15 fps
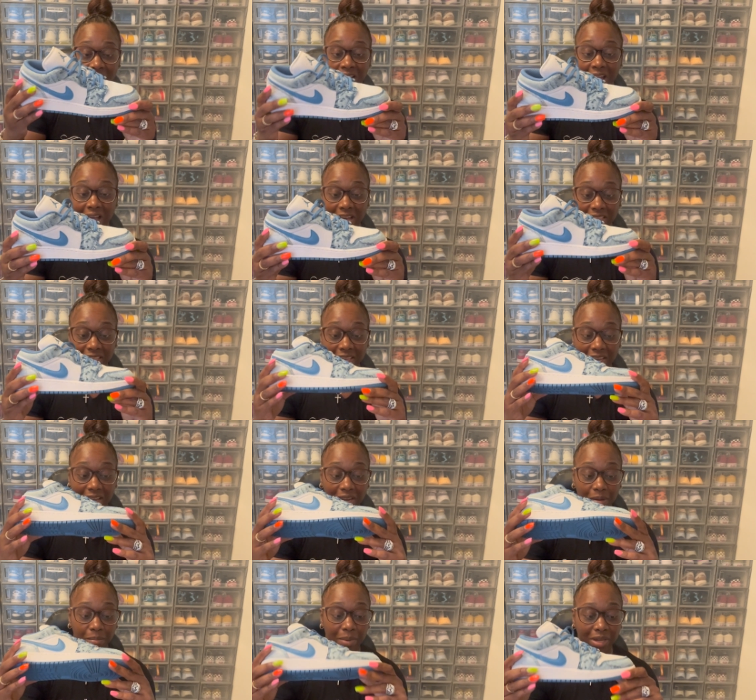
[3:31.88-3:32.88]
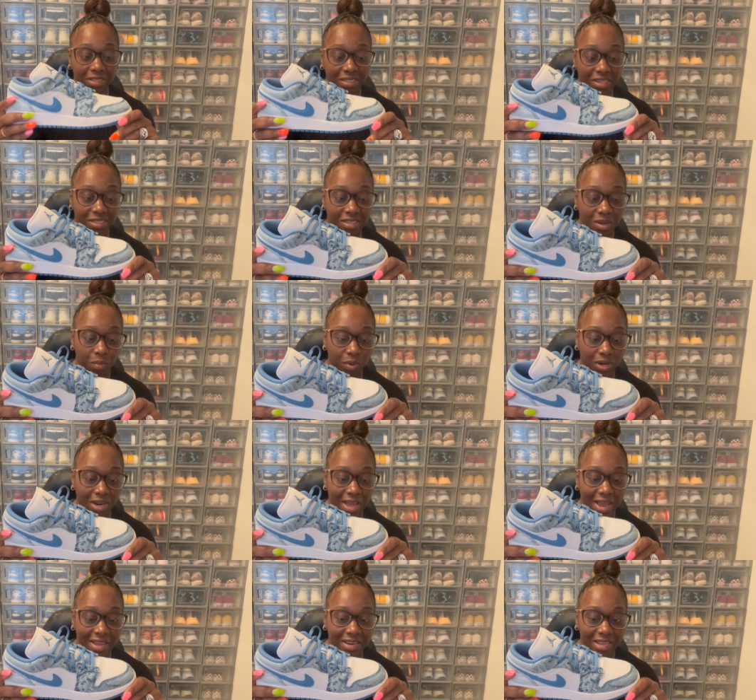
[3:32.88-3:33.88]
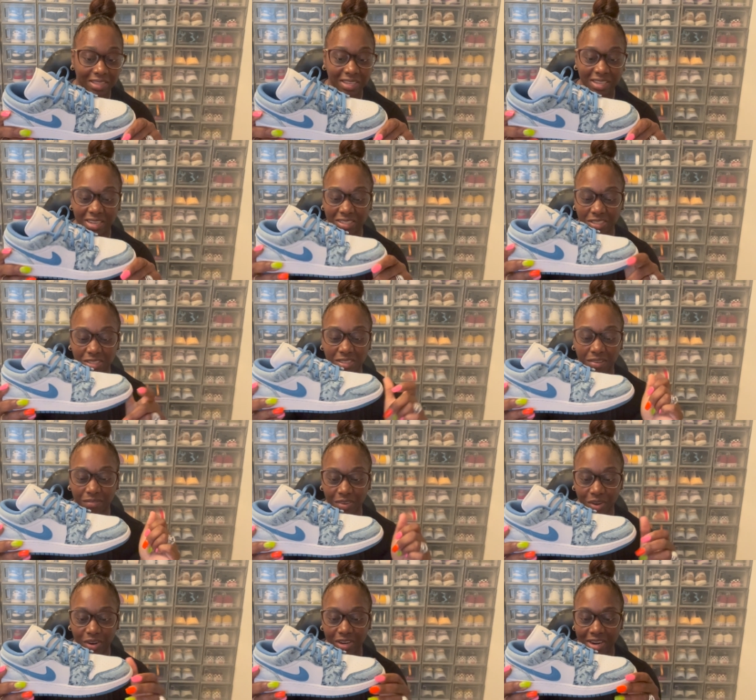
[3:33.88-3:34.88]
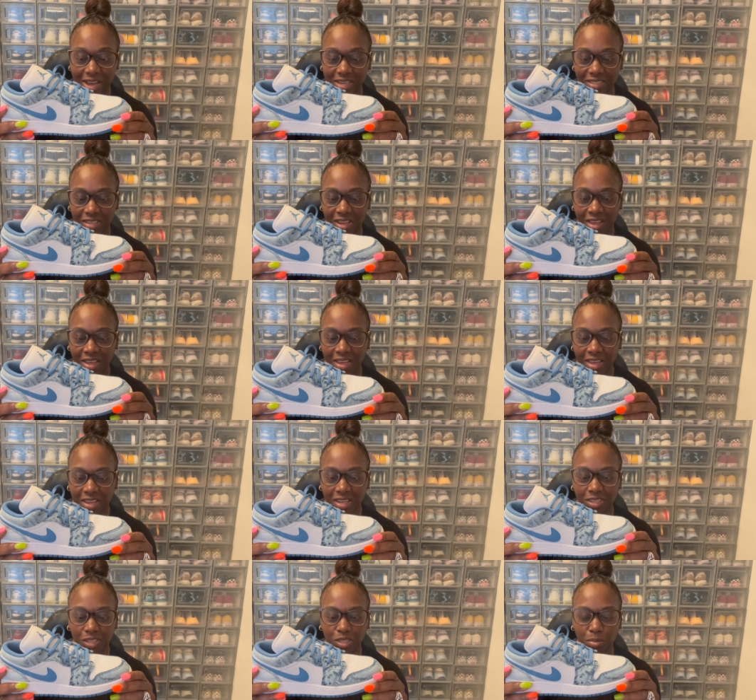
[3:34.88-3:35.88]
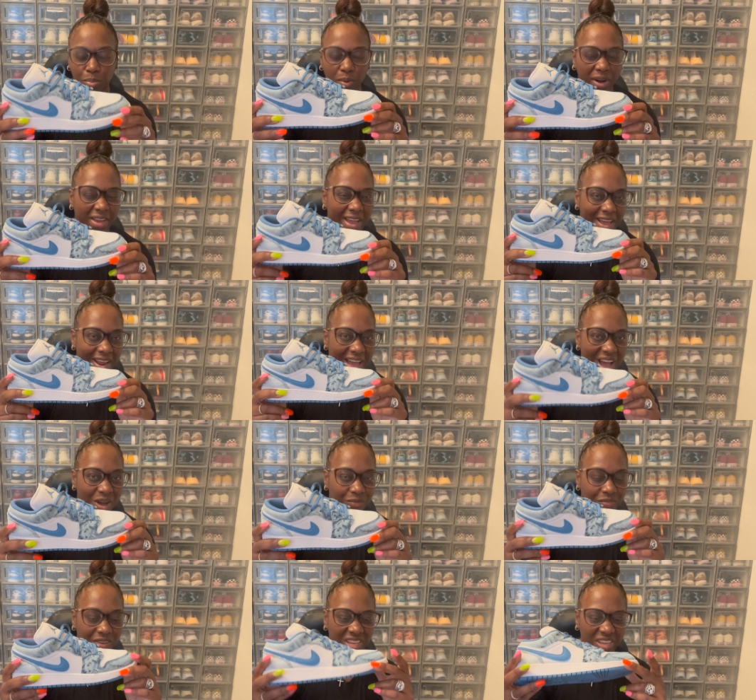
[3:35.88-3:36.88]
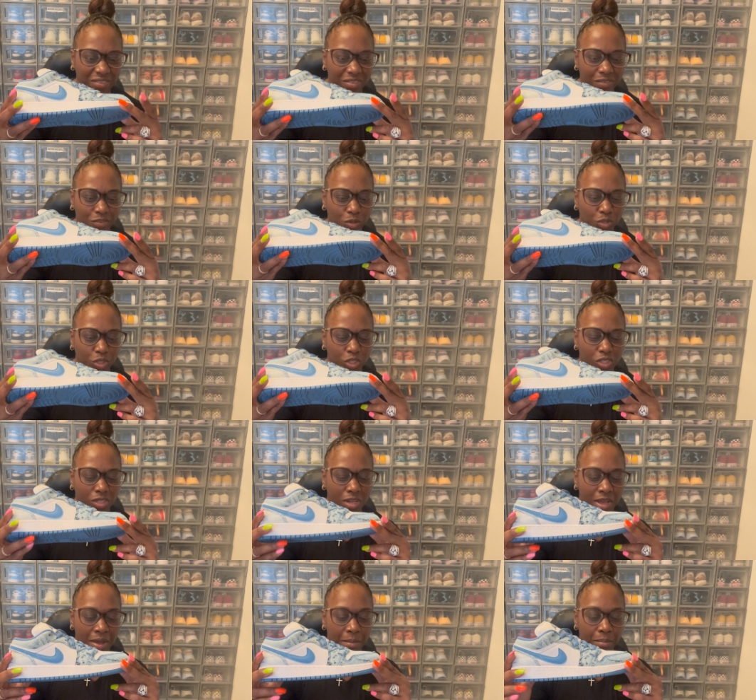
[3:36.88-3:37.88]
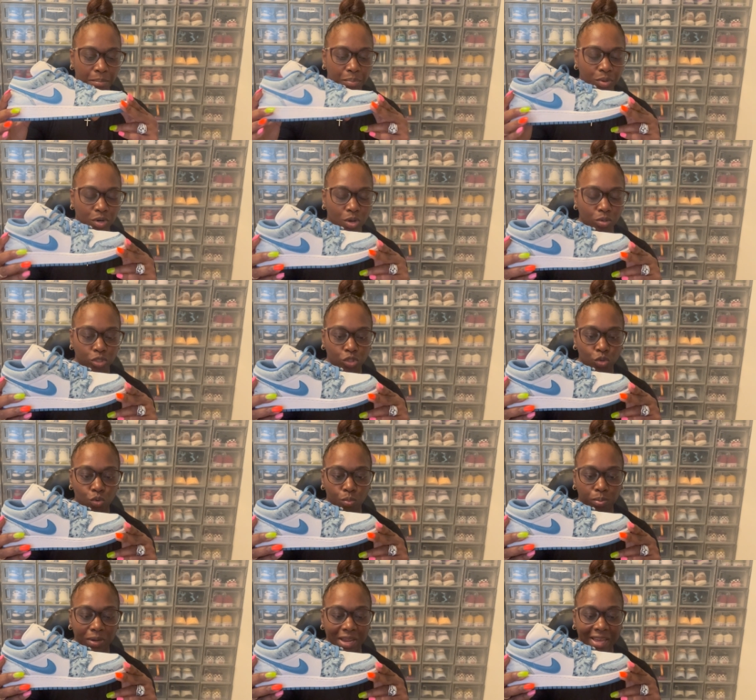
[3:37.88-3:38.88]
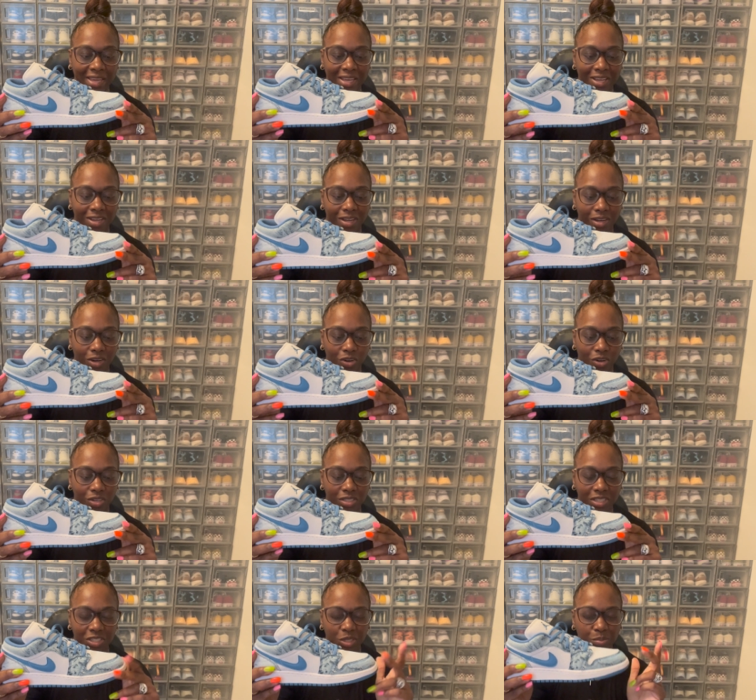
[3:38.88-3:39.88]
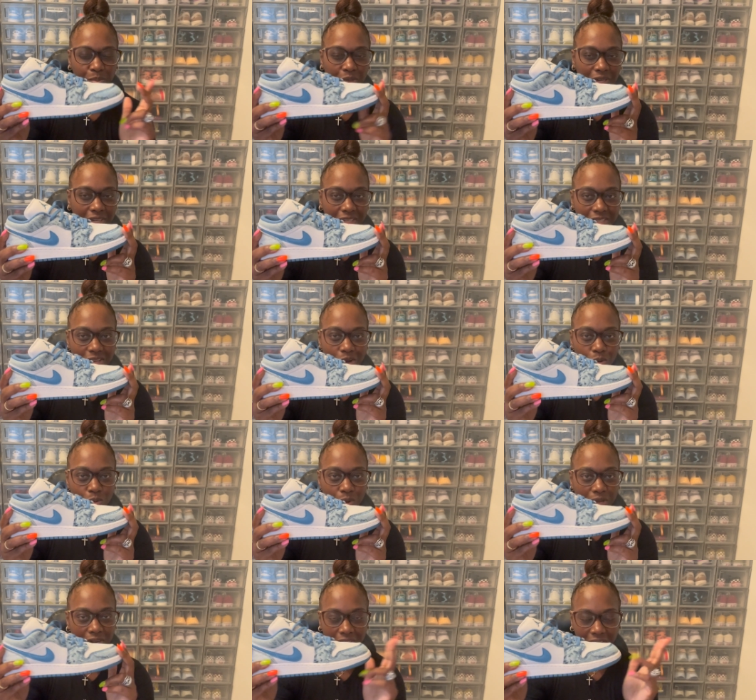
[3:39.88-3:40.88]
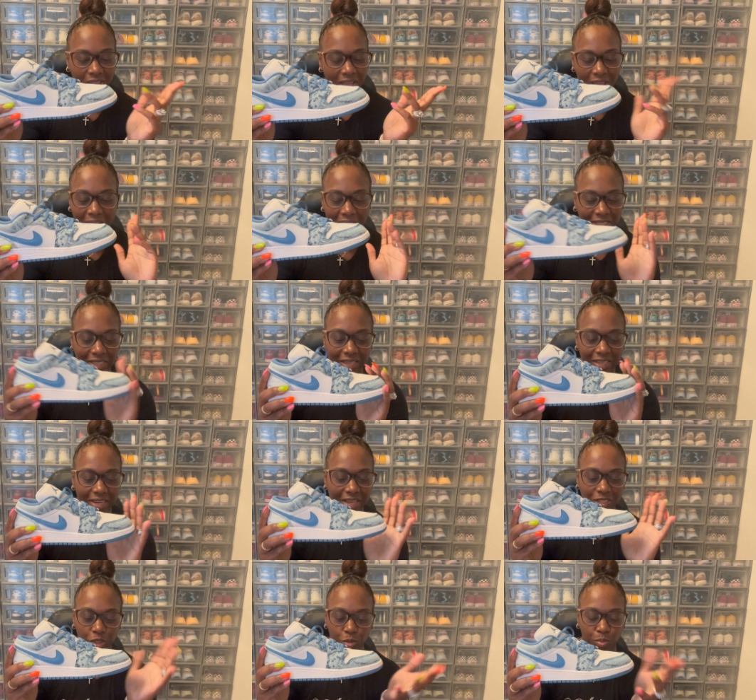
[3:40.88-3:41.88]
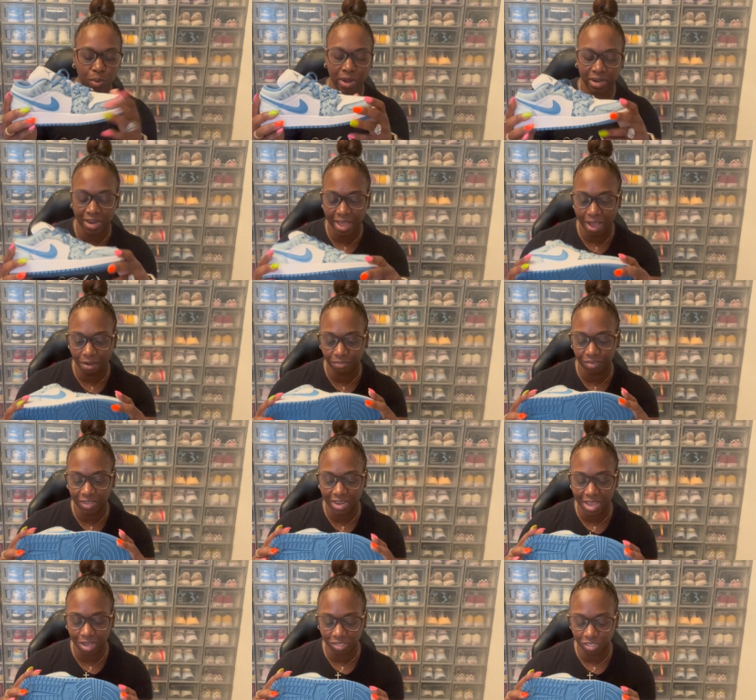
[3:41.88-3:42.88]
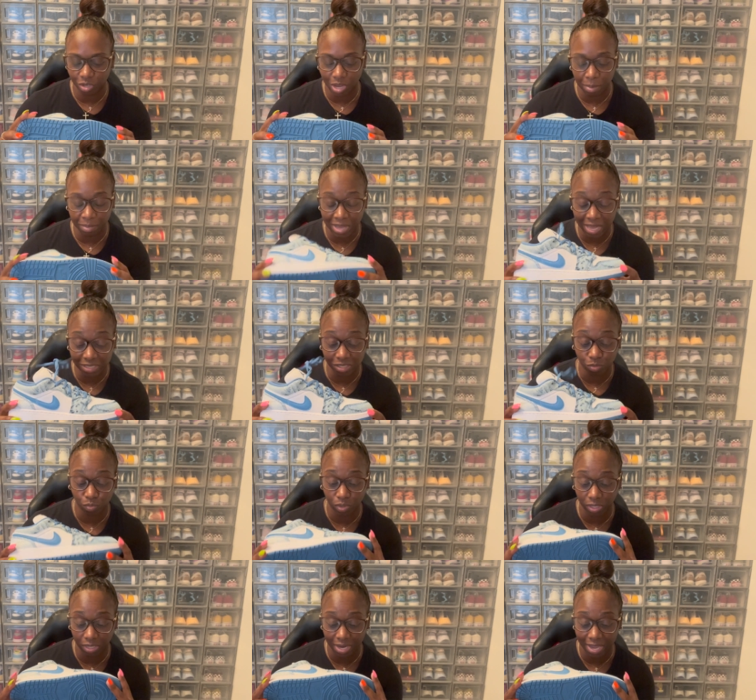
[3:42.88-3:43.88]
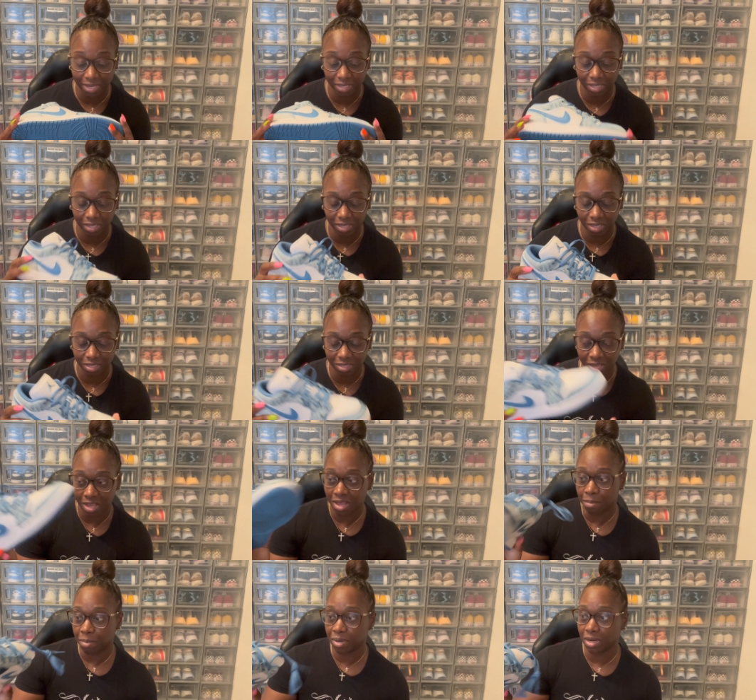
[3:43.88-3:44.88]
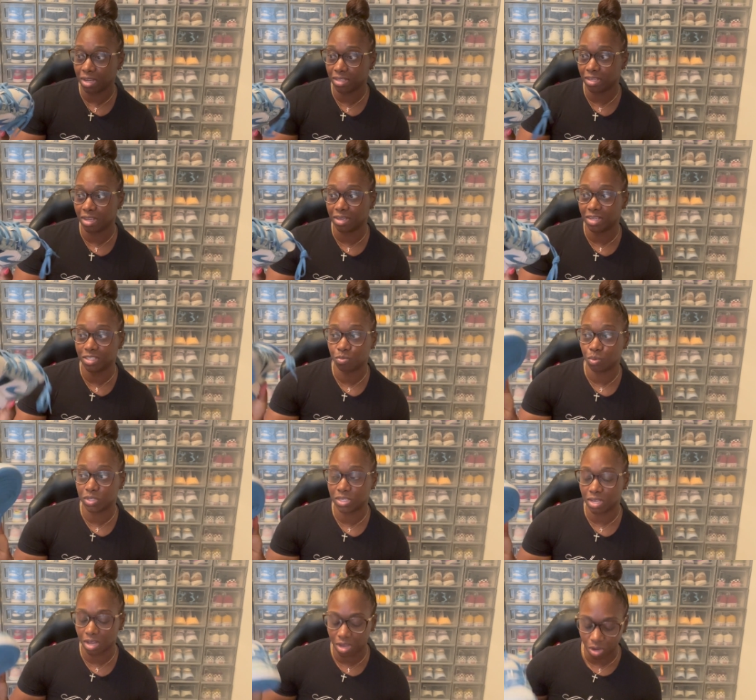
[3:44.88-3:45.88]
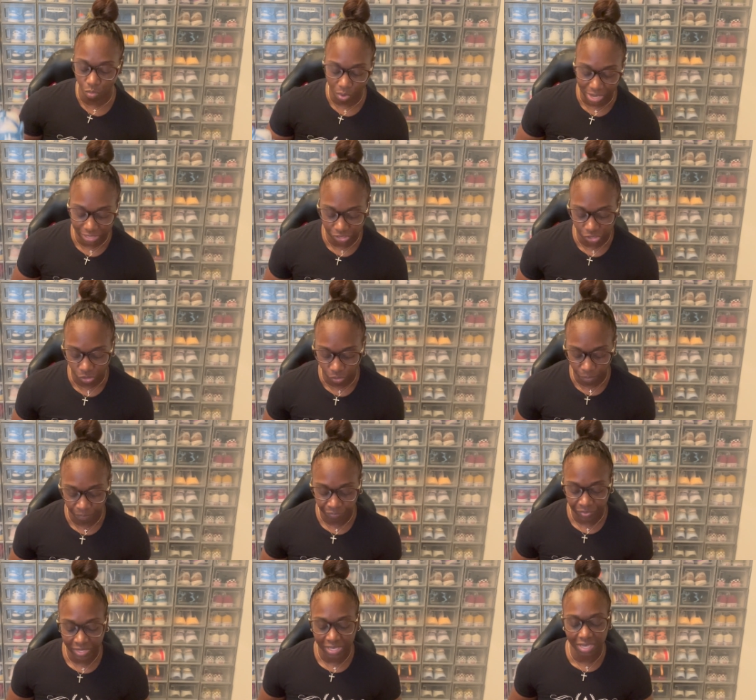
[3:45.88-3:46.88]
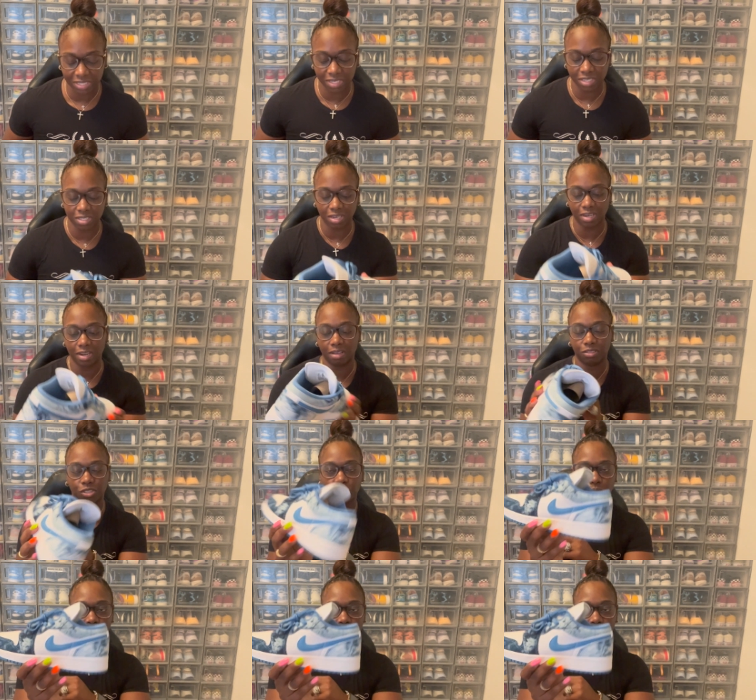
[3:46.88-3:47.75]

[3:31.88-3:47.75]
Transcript: I think I could match these up with a lot. And I think it's just a very nice, it just bring out an outfit. Even if you just put on two plain colors and just put these on with it, I think they just bring the outfit out. So, I mean, I just really like these. But uh, yeah, this was the uh, right shoe. Let's get to the left shoe.